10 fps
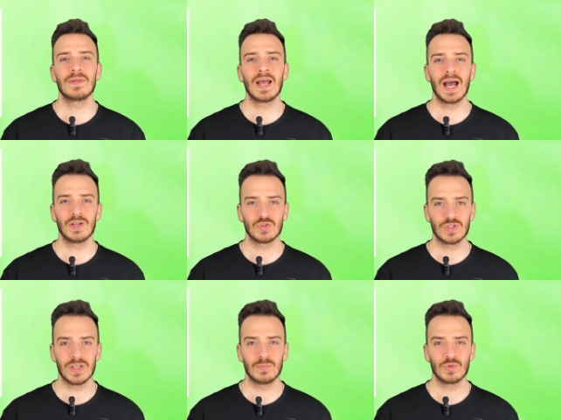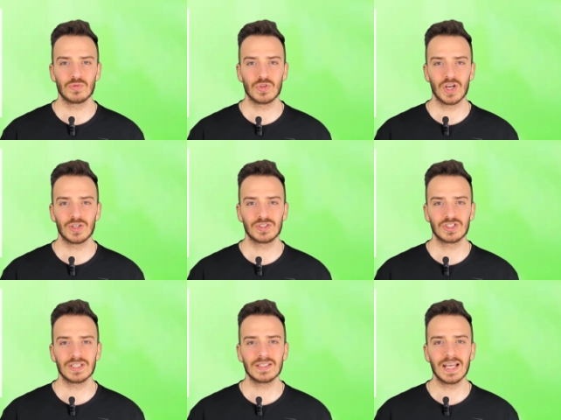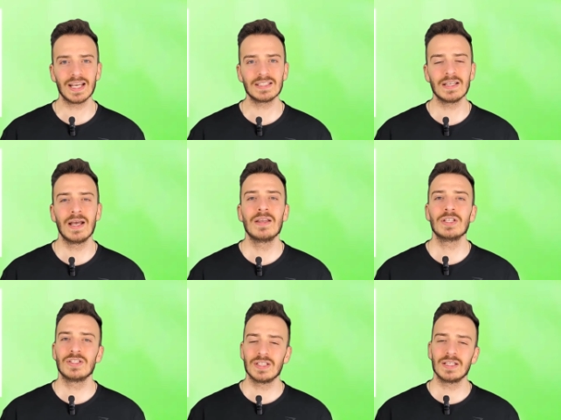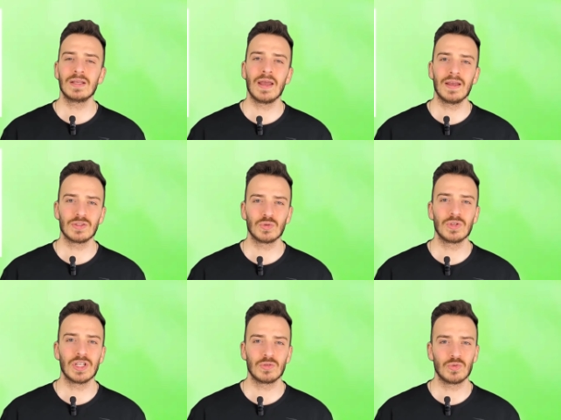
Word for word: To actually improve collagen and elasticity, you need